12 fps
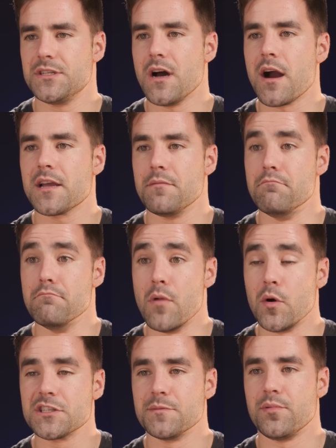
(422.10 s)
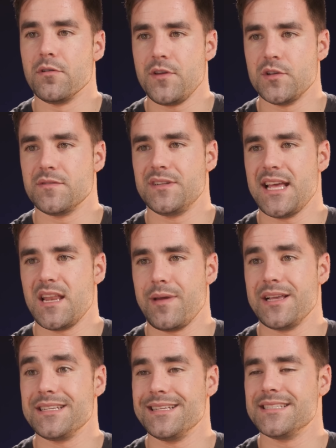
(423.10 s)
tuck multiple views of a
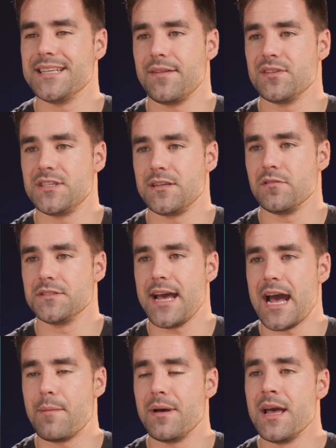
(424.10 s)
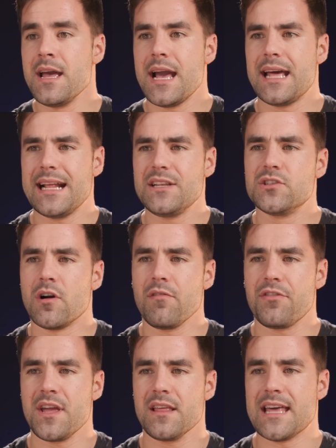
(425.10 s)
database inside of a single tab. And I
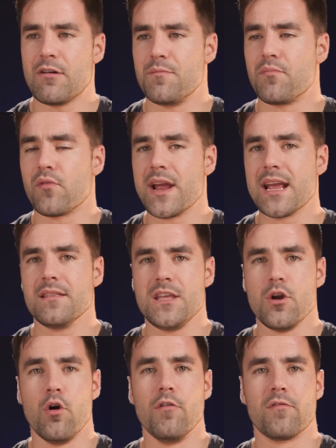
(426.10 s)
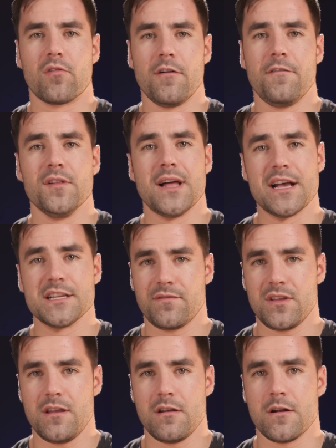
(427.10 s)
don't think that would break the overall
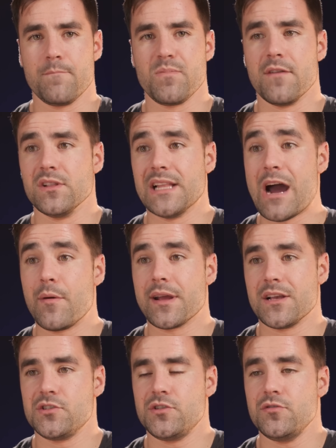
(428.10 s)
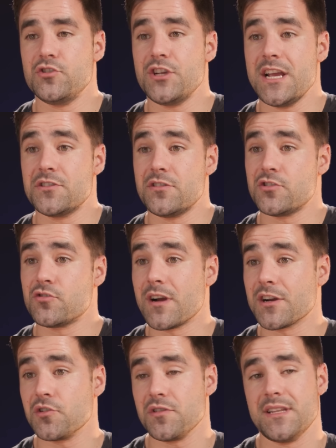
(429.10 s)
philosophy here of allowing us to change the
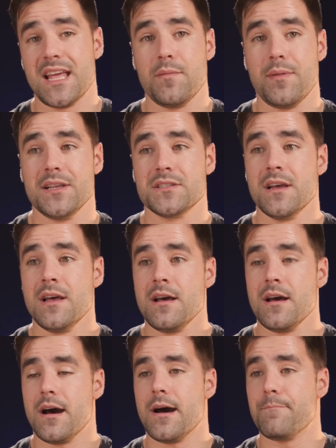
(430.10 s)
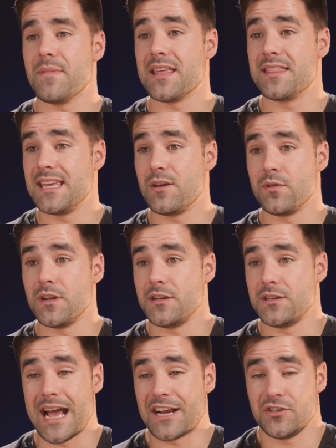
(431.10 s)
structure of the database um, I think it
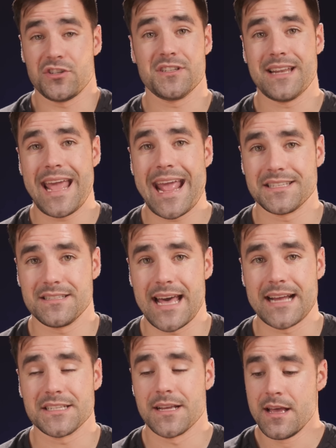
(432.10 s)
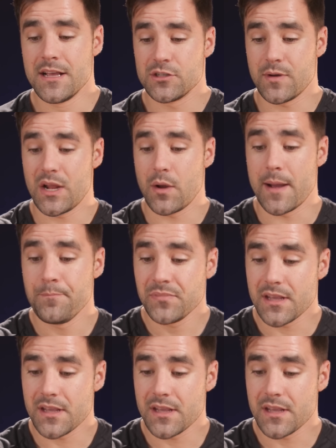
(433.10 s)
would actually just enhance that. So anyway,